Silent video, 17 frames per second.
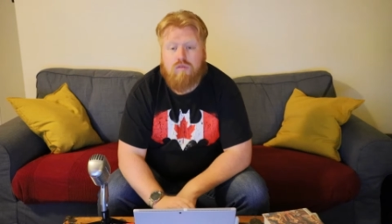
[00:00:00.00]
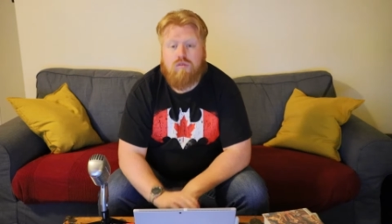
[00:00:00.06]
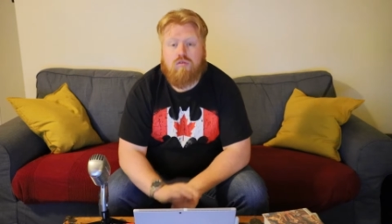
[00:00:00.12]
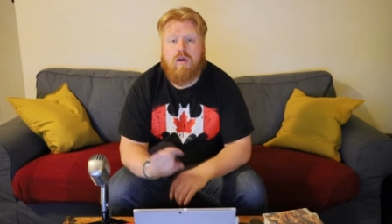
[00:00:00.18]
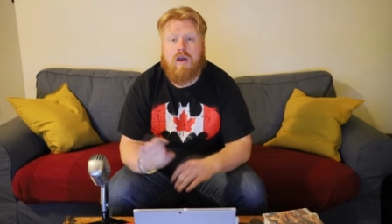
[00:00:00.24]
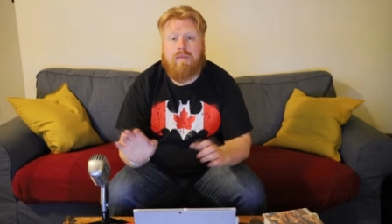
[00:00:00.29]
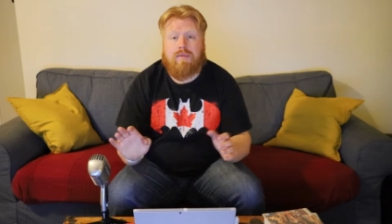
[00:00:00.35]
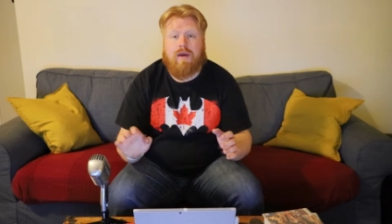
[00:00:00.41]

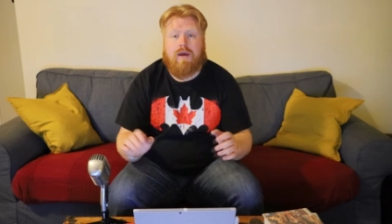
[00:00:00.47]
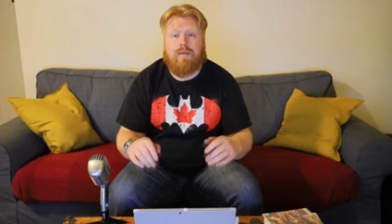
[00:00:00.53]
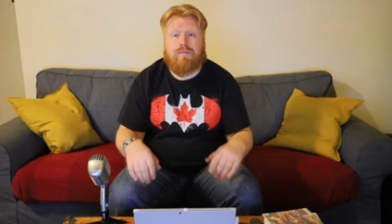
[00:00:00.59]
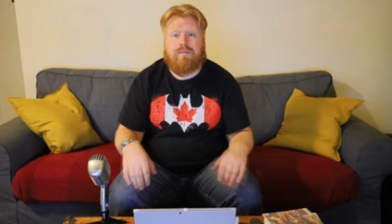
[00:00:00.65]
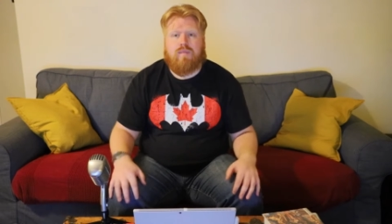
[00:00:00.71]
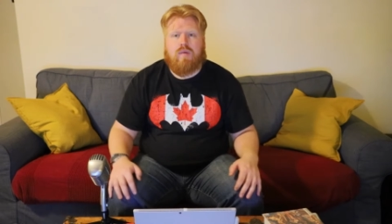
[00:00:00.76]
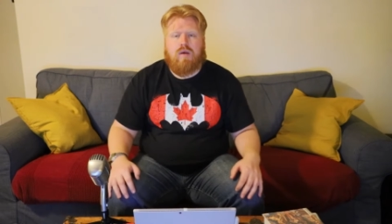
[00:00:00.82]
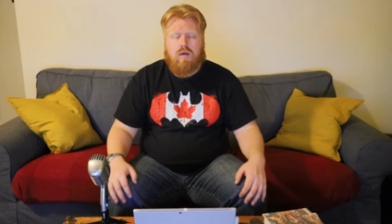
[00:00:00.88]
Scrap
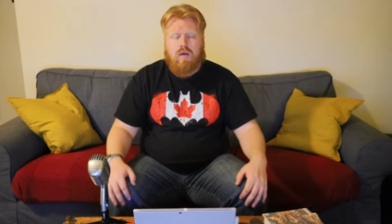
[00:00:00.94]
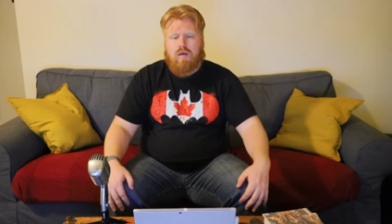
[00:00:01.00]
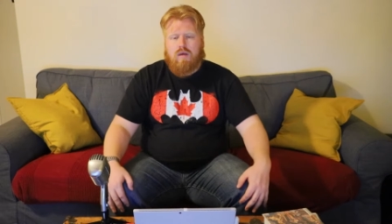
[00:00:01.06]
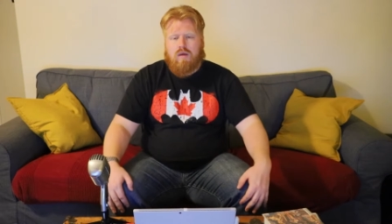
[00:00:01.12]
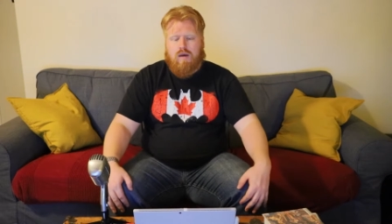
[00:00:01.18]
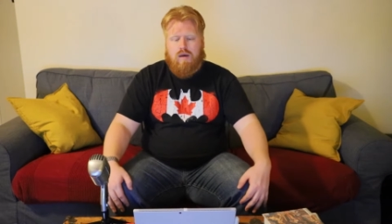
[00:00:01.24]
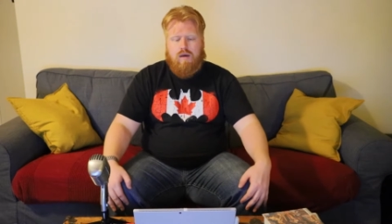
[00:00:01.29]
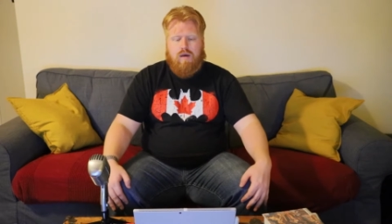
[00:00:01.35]
that.
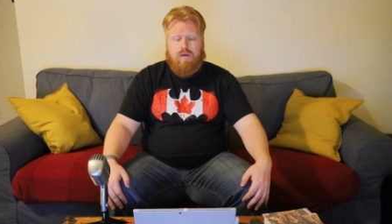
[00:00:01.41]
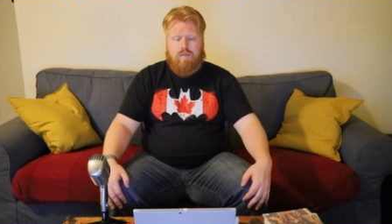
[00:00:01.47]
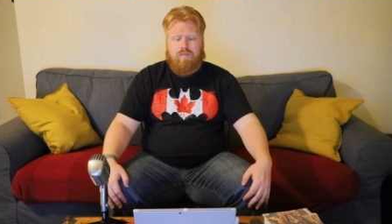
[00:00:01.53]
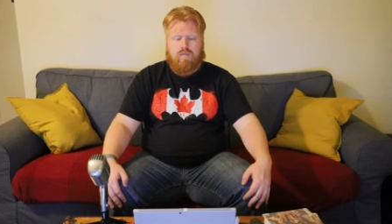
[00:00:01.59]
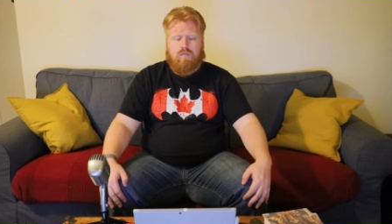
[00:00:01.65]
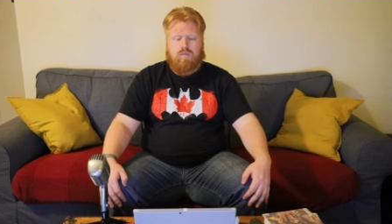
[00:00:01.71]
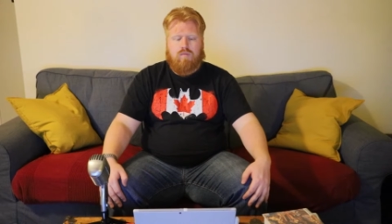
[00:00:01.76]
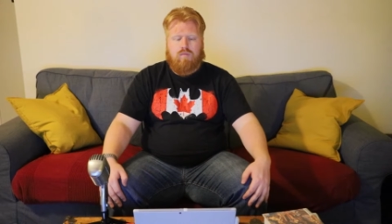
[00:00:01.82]

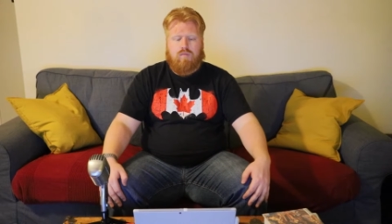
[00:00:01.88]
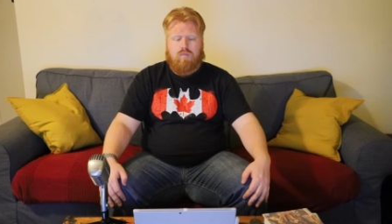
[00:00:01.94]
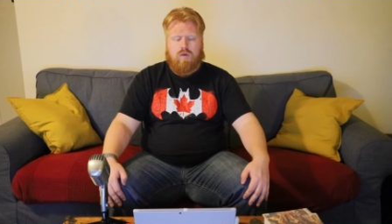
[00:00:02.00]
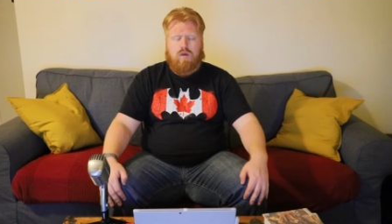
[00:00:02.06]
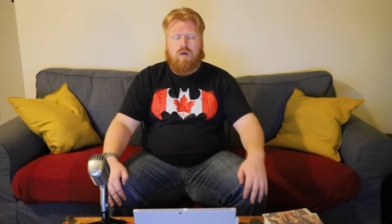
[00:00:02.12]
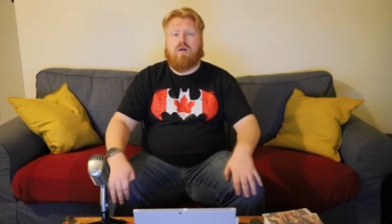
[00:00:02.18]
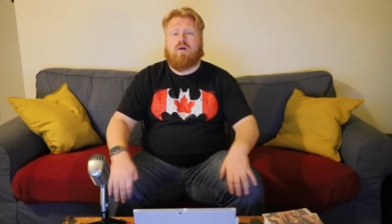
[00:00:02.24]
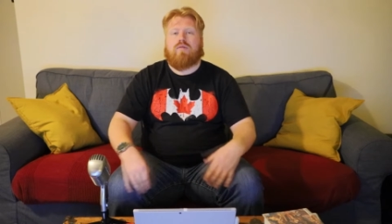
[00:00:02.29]
Um,
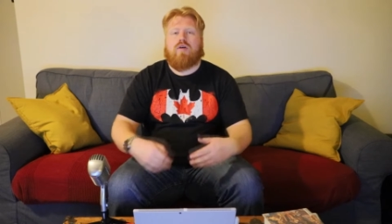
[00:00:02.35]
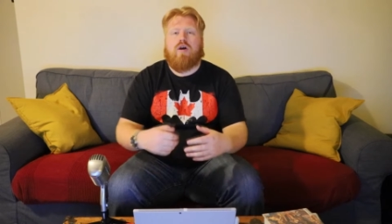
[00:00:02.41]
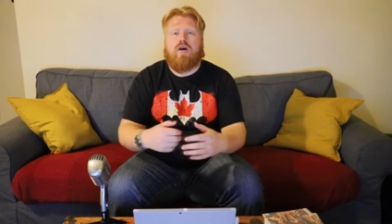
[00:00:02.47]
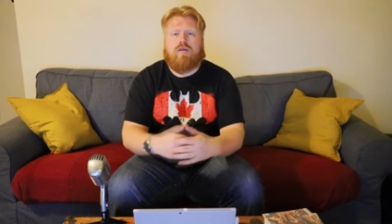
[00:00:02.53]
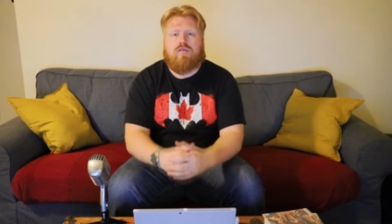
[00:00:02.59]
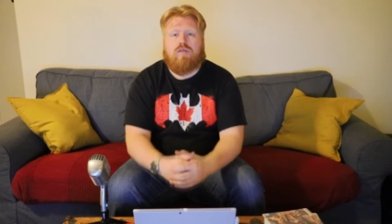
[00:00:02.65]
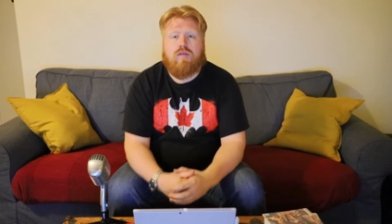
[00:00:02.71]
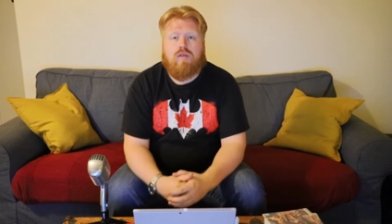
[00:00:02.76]
cut over. All
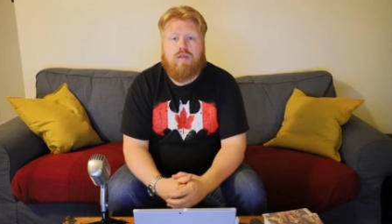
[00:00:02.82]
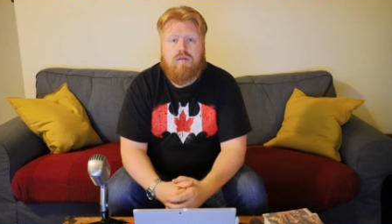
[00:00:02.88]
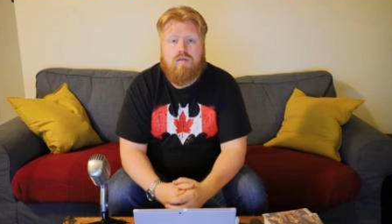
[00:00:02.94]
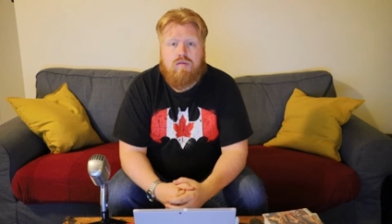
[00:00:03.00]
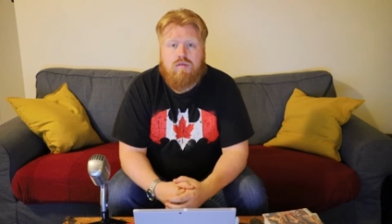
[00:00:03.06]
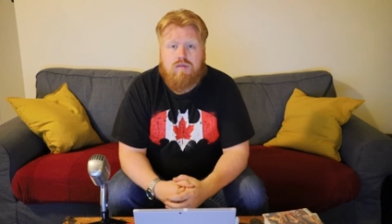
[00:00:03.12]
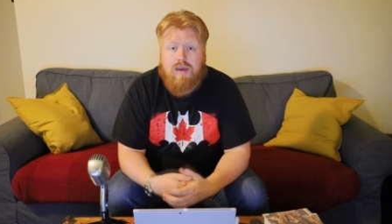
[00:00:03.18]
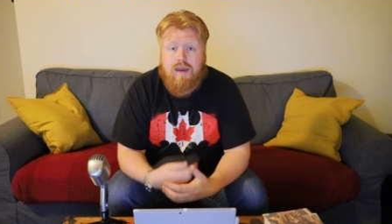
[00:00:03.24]
right, so
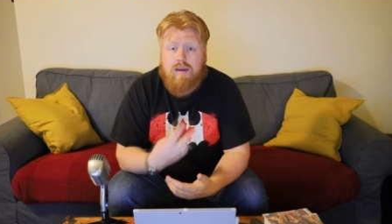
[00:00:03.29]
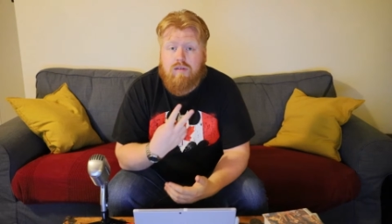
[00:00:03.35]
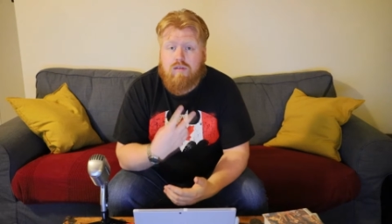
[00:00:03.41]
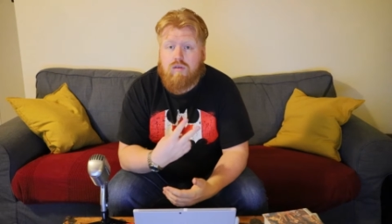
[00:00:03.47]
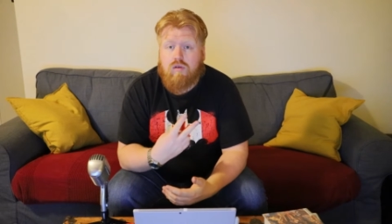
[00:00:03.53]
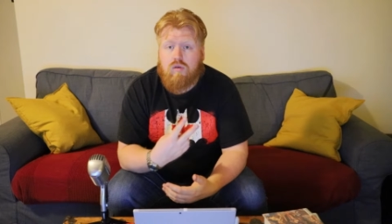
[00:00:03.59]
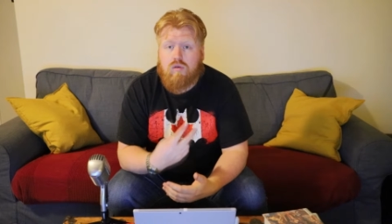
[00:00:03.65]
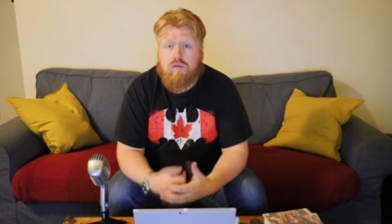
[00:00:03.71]

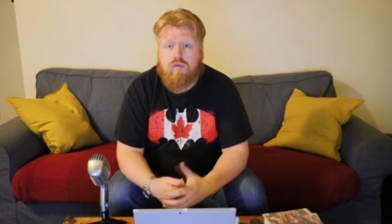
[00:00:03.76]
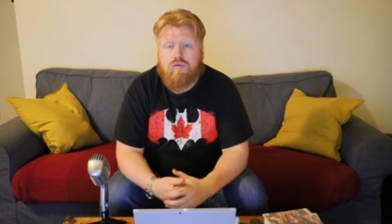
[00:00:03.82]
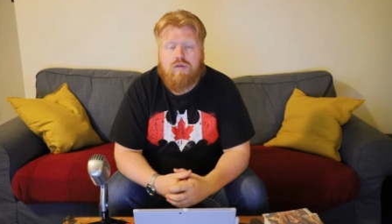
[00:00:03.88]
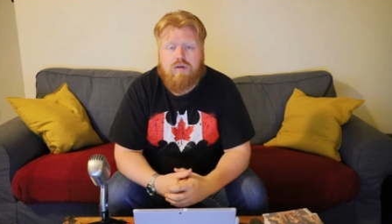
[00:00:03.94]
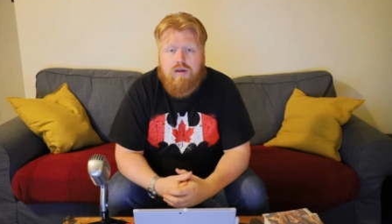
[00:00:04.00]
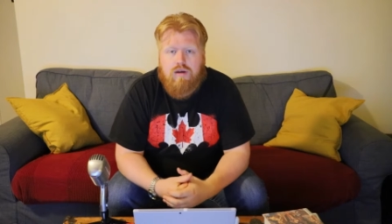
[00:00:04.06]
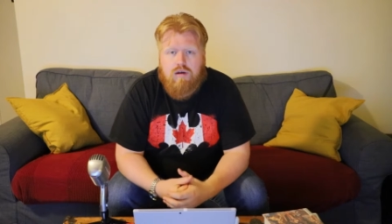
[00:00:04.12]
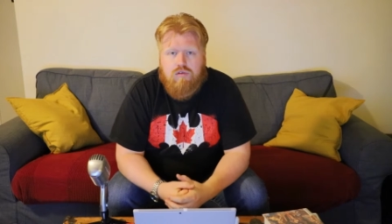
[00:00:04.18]
take two
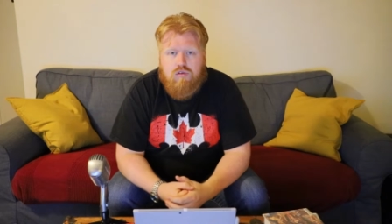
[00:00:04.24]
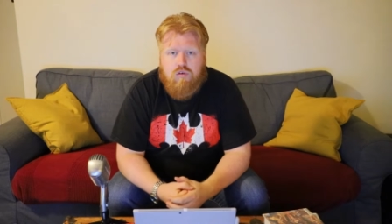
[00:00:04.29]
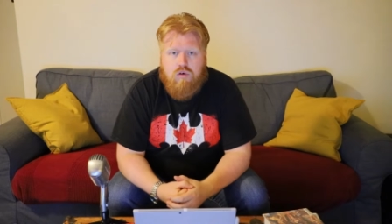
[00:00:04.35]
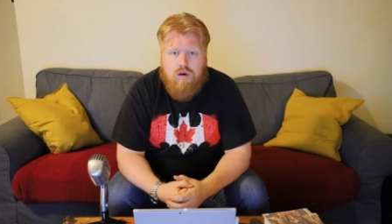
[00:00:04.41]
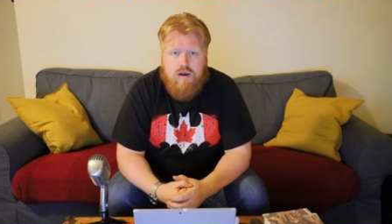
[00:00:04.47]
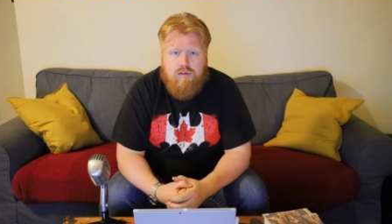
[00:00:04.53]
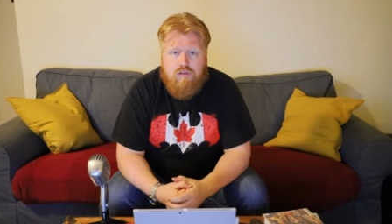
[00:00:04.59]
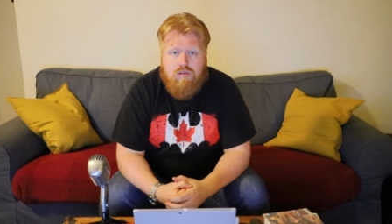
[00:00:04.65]
for Heroes
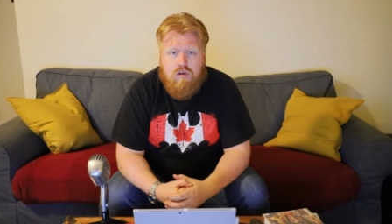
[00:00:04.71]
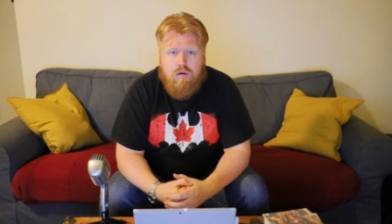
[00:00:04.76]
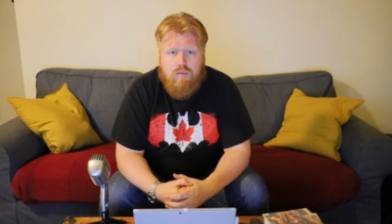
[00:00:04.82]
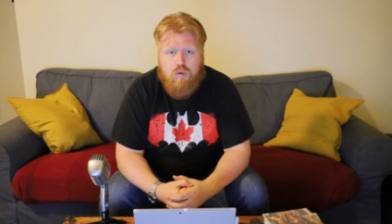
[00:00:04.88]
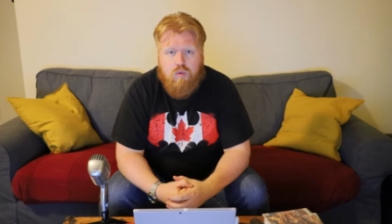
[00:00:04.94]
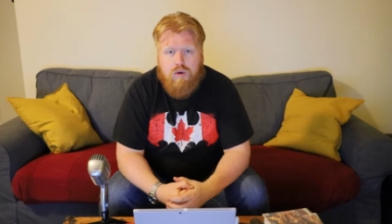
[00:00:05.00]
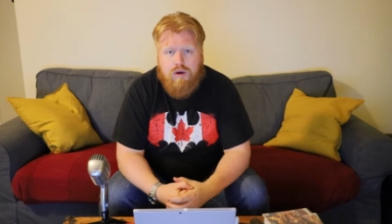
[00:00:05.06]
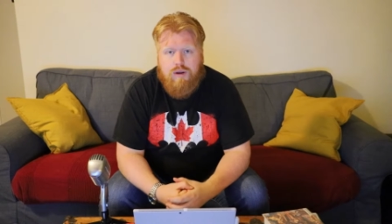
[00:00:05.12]
in Crisis
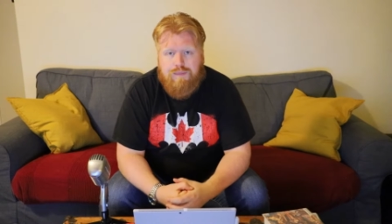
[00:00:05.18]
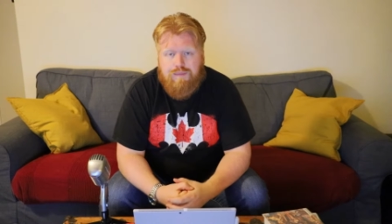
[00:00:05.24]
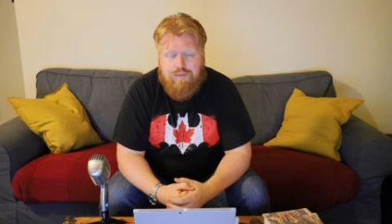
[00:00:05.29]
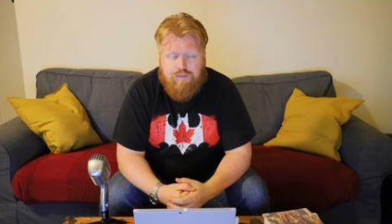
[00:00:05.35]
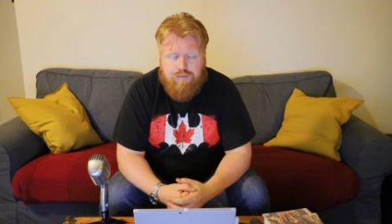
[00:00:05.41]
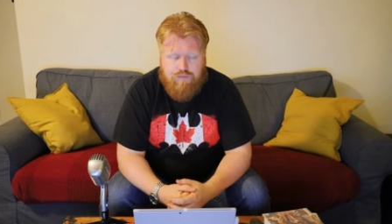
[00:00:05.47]
number one.